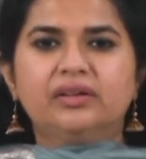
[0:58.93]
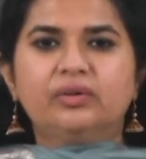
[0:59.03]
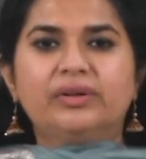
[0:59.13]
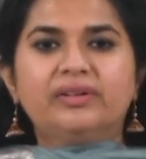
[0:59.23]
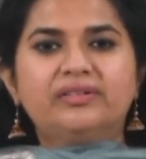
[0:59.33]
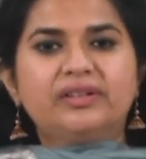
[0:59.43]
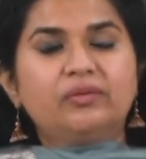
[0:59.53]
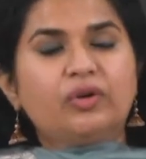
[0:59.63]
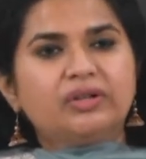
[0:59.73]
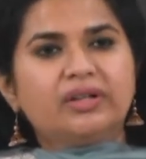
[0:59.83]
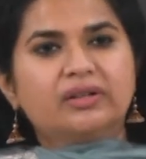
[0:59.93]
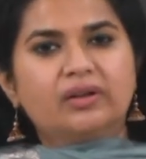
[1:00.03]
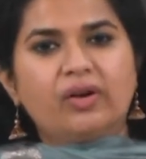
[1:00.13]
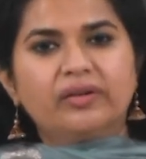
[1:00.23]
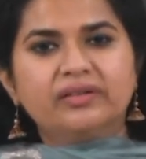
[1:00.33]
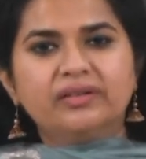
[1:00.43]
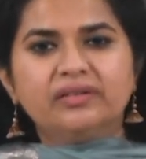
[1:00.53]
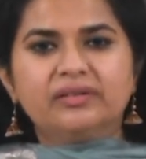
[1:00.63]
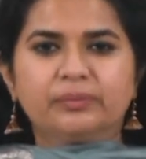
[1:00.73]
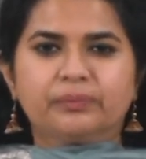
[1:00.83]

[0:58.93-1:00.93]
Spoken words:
To understand what are clauses,